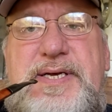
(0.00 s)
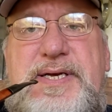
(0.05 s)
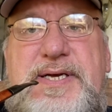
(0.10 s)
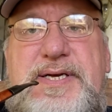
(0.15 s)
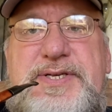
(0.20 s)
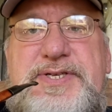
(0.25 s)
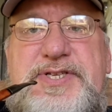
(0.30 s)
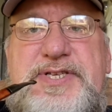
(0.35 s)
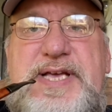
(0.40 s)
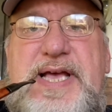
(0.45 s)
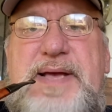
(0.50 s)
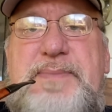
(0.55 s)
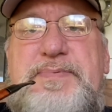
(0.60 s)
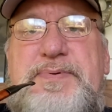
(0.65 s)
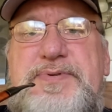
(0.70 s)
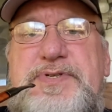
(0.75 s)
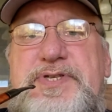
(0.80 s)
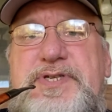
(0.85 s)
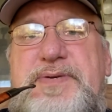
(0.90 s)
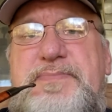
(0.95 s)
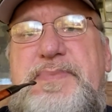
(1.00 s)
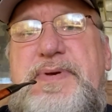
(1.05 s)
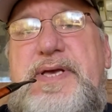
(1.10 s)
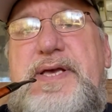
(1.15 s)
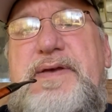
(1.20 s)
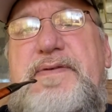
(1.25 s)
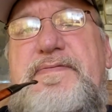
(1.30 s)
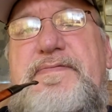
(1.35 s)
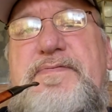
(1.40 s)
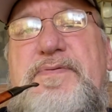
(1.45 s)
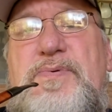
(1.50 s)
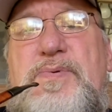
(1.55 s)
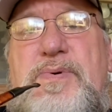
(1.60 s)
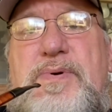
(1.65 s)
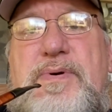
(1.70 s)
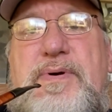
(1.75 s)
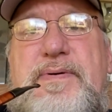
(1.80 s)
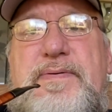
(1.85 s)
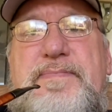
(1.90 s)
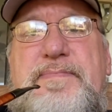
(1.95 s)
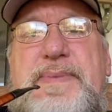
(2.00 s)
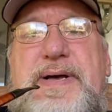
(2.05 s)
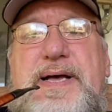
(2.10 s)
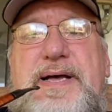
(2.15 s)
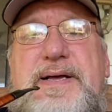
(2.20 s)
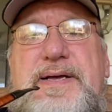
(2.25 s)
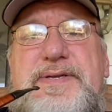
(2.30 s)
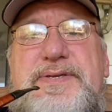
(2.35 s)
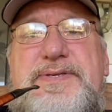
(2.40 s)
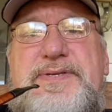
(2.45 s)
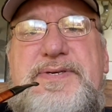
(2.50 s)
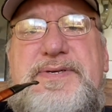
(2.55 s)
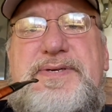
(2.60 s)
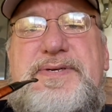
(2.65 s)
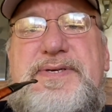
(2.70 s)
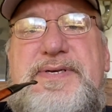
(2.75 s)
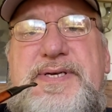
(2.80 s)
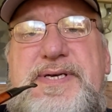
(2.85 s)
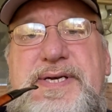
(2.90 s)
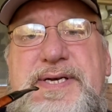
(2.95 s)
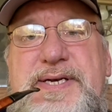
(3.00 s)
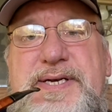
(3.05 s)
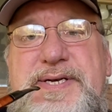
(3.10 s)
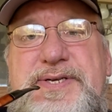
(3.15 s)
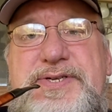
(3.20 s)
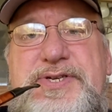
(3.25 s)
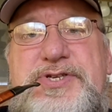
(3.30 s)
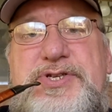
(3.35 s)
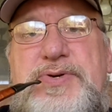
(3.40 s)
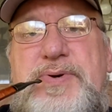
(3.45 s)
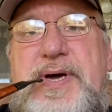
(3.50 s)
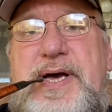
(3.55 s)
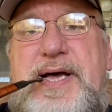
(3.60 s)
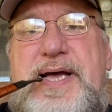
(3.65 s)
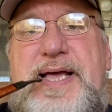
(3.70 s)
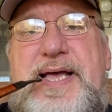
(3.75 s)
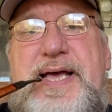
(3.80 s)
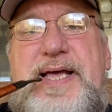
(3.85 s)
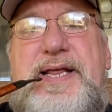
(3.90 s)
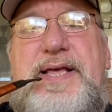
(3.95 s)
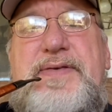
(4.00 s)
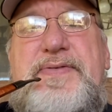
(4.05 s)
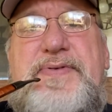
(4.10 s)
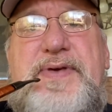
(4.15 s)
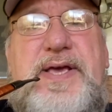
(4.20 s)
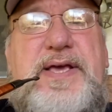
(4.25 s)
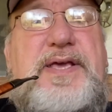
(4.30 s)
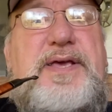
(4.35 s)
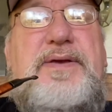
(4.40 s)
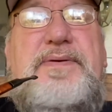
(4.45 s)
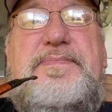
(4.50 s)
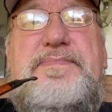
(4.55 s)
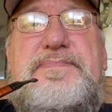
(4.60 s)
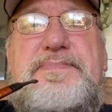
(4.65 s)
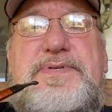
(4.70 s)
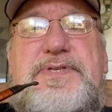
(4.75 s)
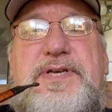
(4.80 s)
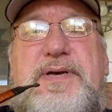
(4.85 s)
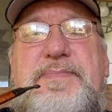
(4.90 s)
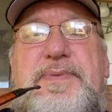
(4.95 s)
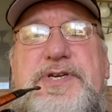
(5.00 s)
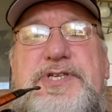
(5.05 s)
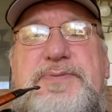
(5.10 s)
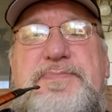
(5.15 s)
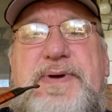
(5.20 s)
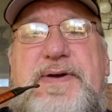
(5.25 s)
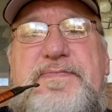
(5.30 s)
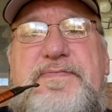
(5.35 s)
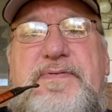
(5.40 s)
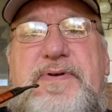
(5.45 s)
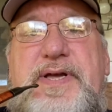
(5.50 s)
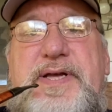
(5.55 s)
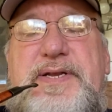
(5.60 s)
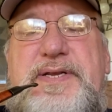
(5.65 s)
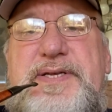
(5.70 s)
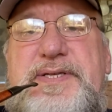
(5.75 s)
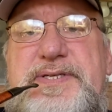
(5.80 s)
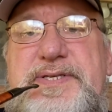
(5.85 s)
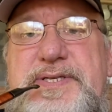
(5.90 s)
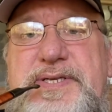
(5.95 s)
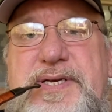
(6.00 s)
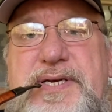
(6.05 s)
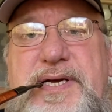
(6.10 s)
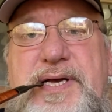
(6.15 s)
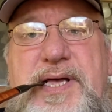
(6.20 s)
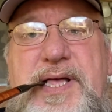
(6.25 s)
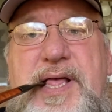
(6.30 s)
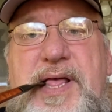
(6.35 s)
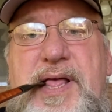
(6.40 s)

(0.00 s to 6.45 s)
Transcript: samples to me for to try. Eddie, thank you so much, my friend. It's I've